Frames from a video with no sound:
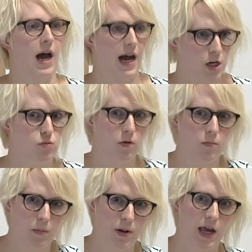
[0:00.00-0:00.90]
actual
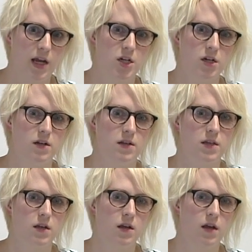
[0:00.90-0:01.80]

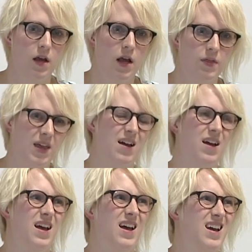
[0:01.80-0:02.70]
publications
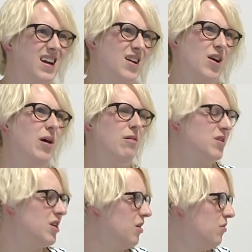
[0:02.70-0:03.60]
that go out
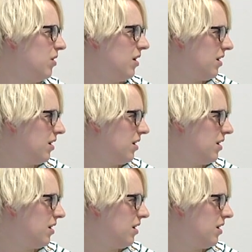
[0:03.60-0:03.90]
to,